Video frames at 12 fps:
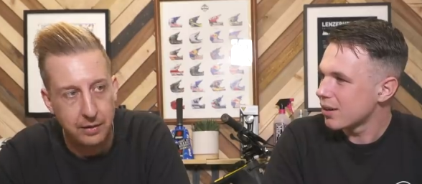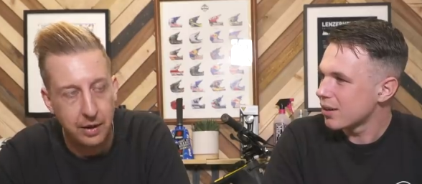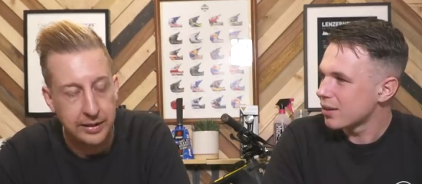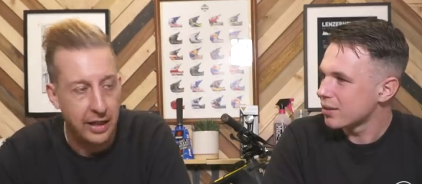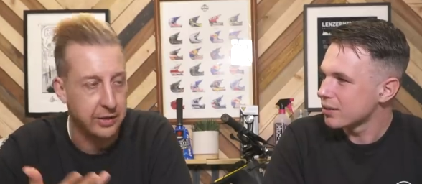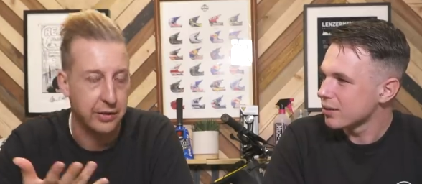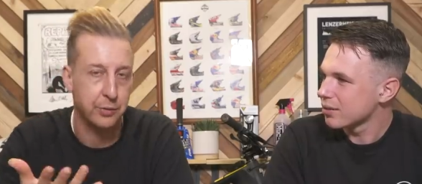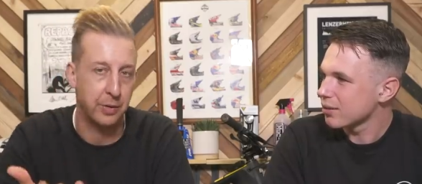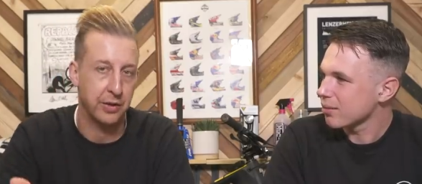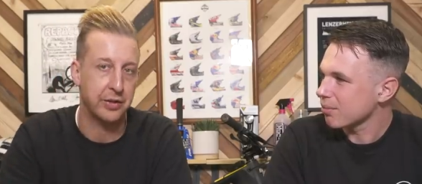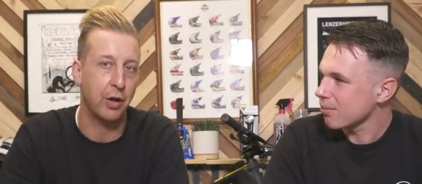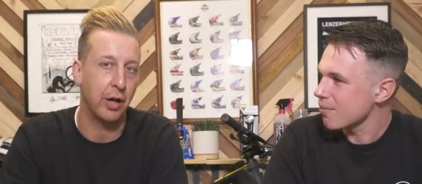Speaker 1: I guess because
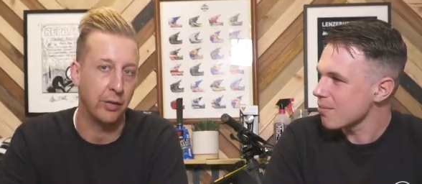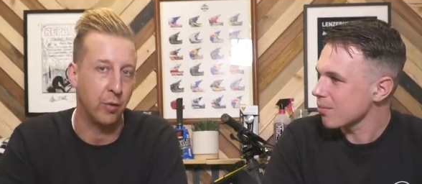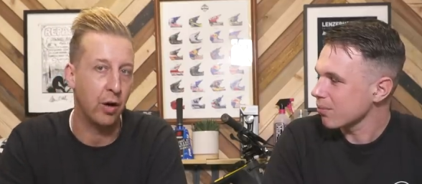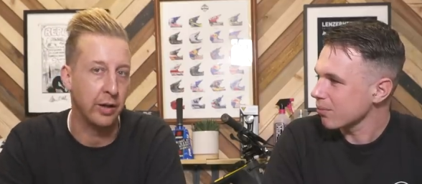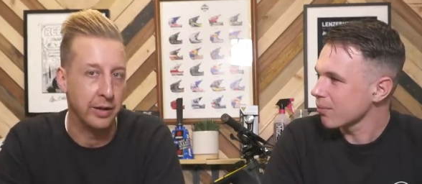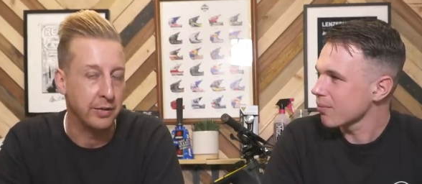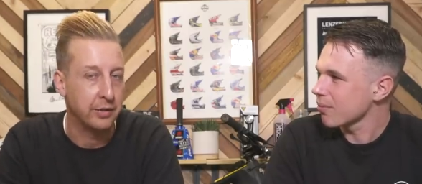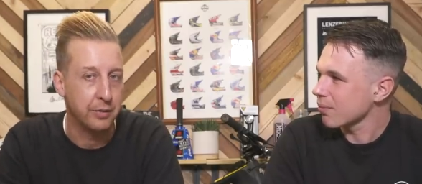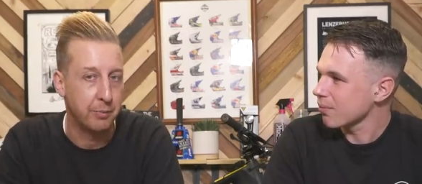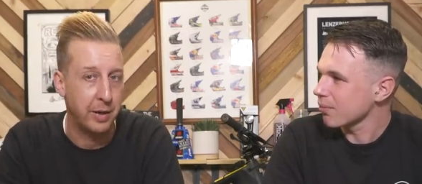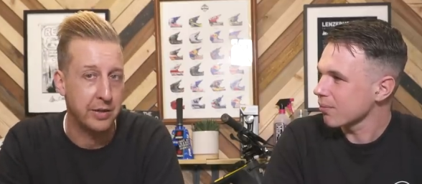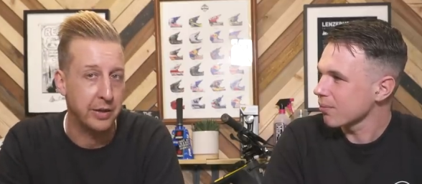when I started riding,
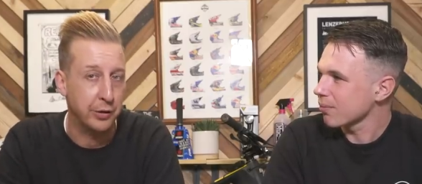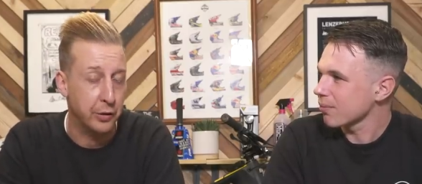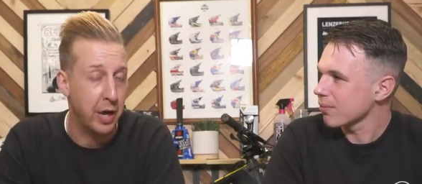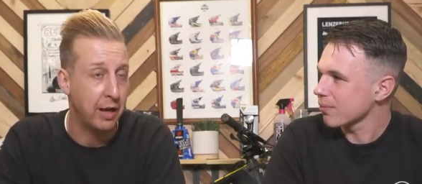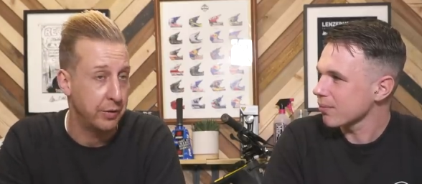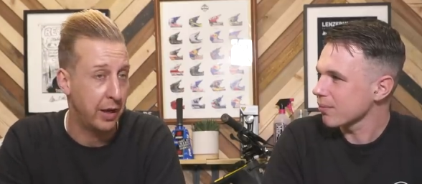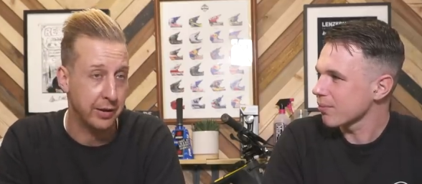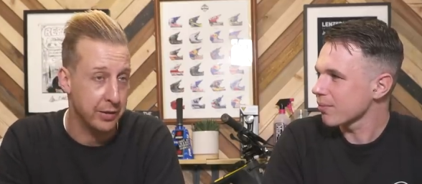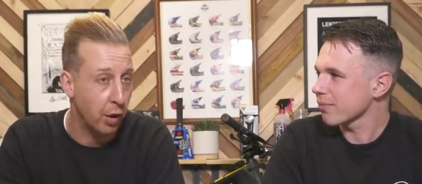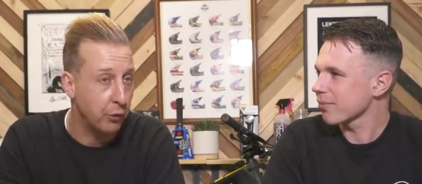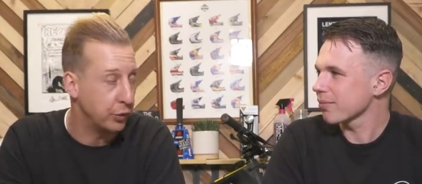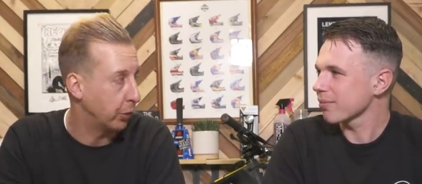basically you, you had
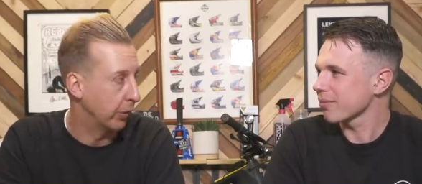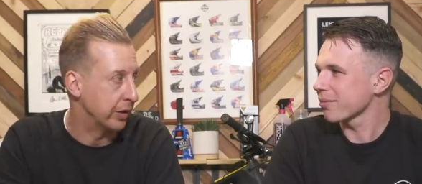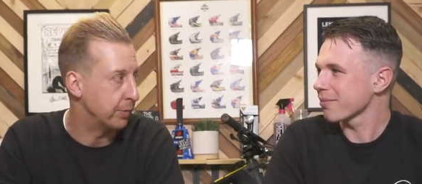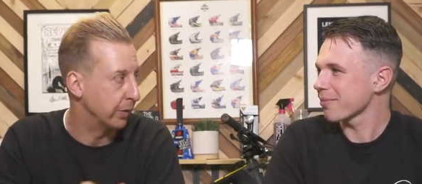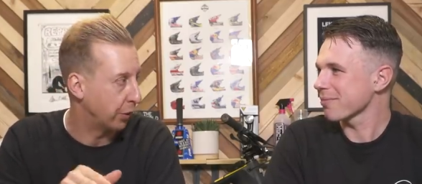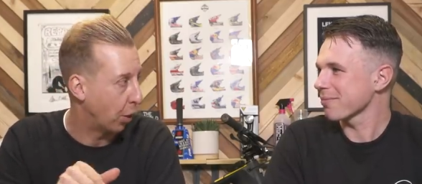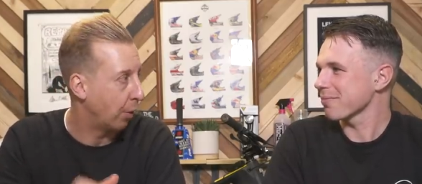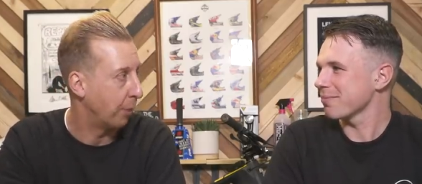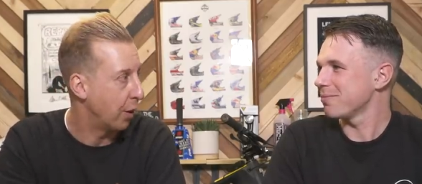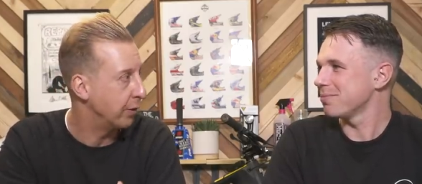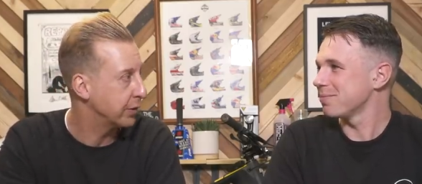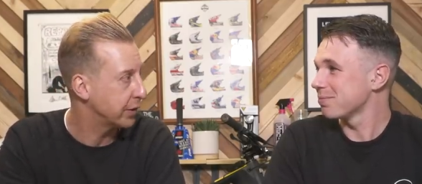no choice but to
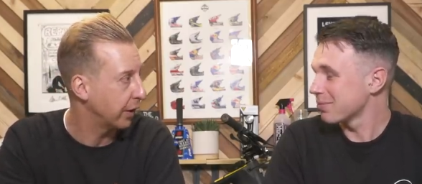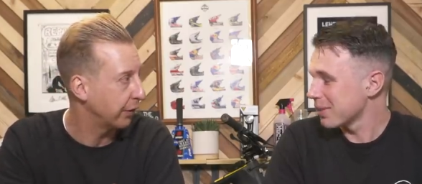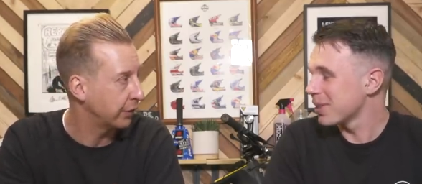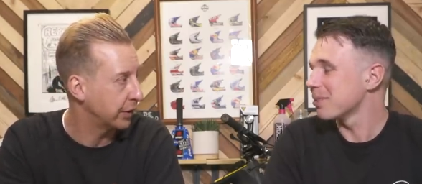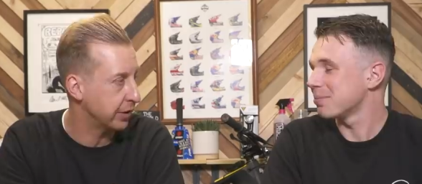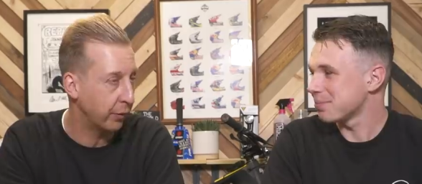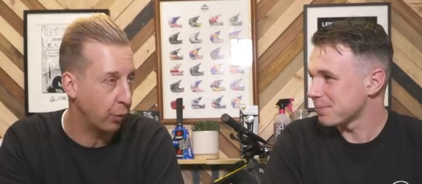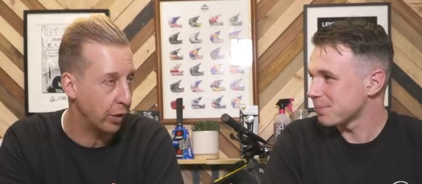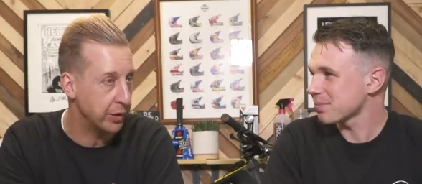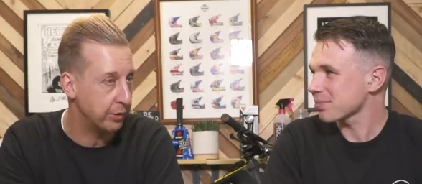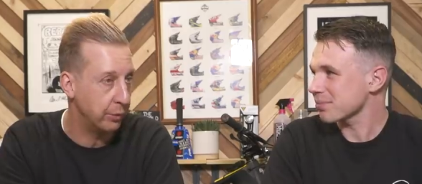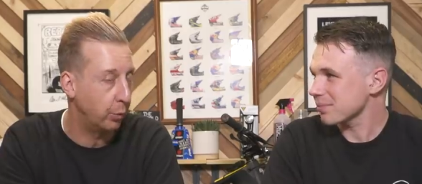hop over stuff because yeah.
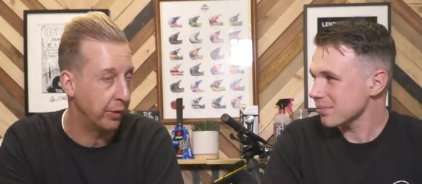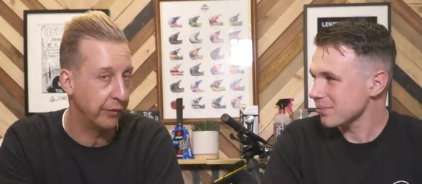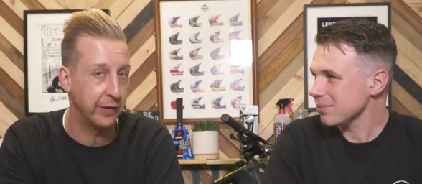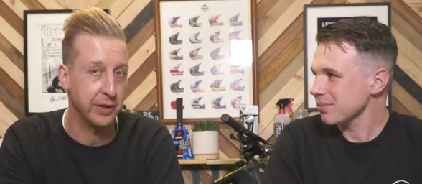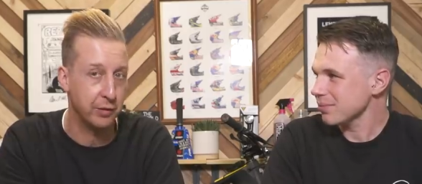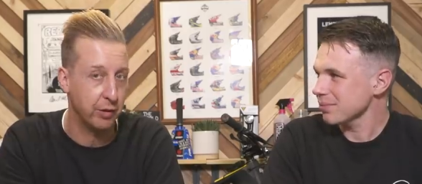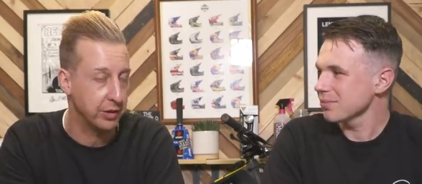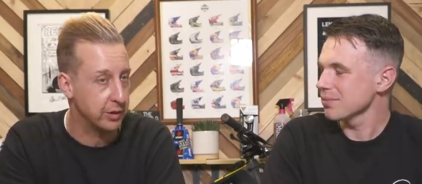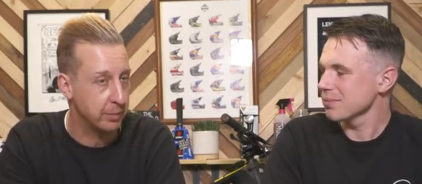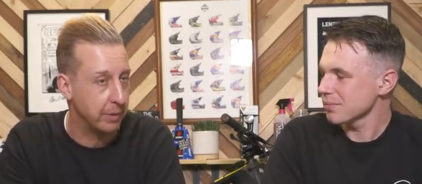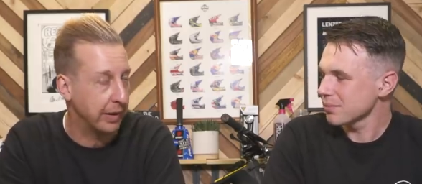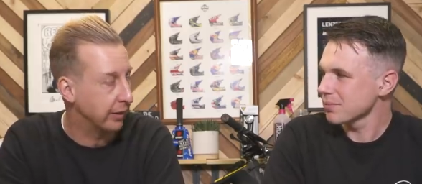otherwise you wouldn't finish the ride. You
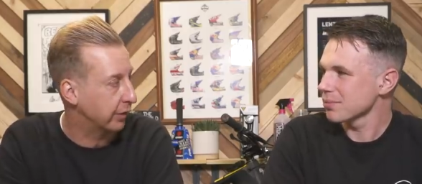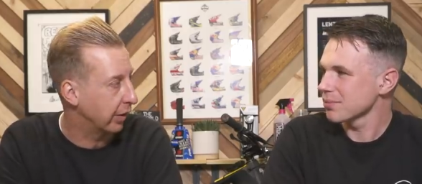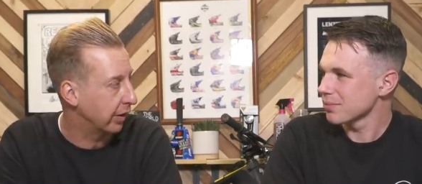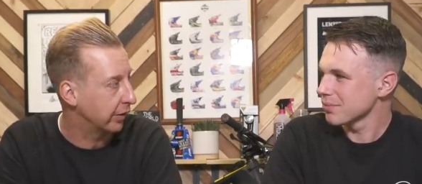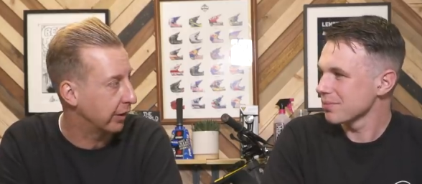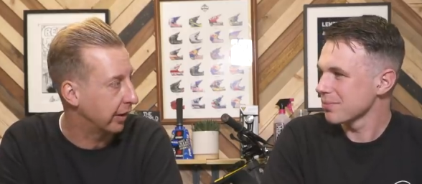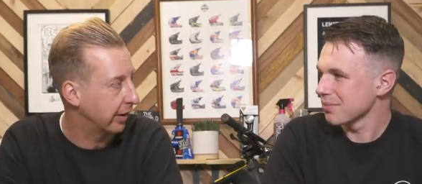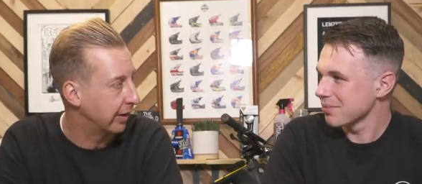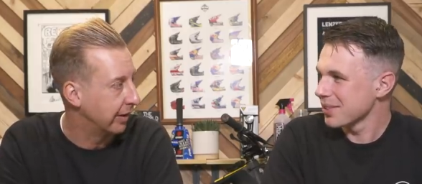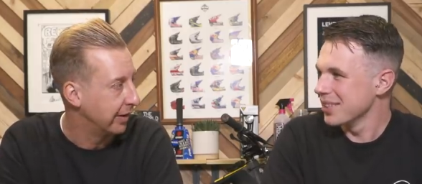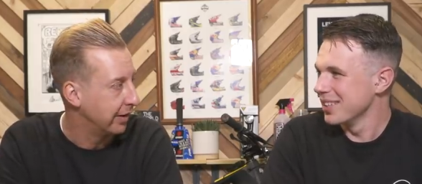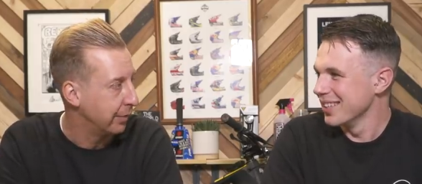split your tyres and
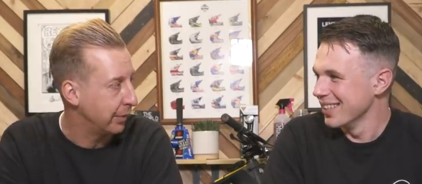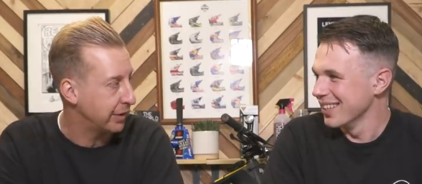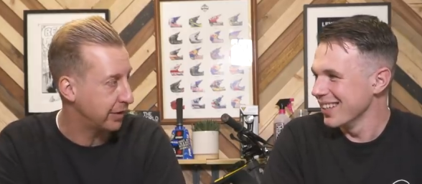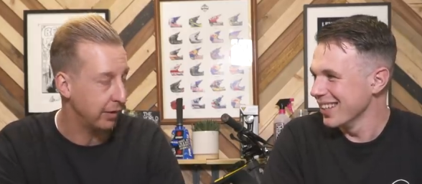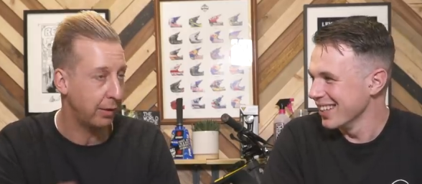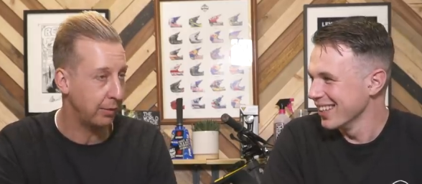that. We used to like,